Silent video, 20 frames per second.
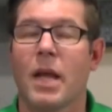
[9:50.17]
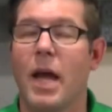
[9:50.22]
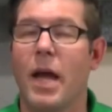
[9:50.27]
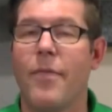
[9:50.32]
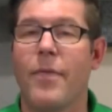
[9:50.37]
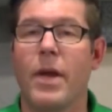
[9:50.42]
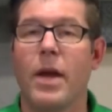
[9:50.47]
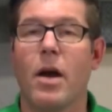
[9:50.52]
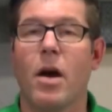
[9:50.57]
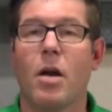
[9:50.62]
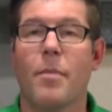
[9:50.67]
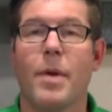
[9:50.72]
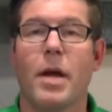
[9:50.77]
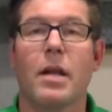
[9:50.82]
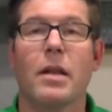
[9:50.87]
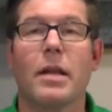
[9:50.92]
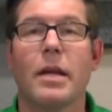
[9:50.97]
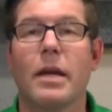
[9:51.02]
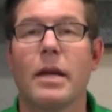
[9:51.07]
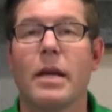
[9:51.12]
And they
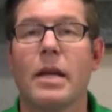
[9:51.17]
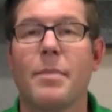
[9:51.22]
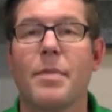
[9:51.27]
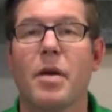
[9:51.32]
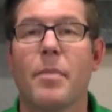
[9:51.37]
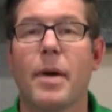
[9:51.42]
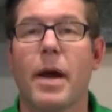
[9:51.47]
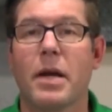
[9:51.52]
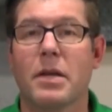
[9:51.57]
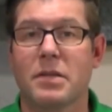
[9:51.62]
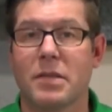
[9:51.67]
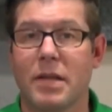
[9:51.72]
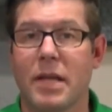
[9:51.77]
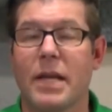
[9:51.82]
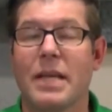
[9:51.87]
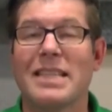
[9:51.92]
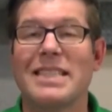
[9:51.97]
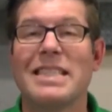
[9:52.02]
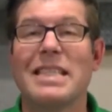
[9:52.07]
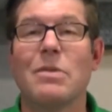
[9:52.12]
automatically get an email back so
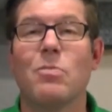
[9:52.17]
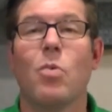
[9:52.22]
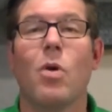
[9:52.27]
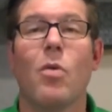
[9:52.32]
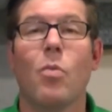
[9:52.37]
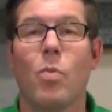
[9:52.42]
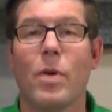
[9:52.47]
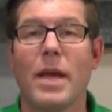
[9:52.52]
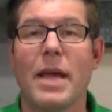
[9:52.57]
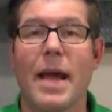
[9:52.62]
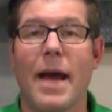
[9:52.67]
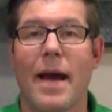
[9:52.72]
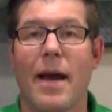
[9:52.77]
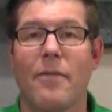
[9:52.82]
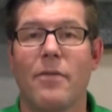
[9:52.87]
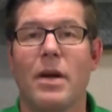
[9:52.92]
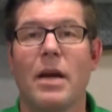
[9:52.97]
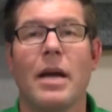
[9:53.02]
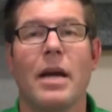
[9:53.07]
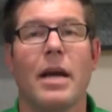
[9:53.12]
they can see what we
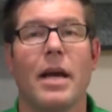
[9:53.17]
have.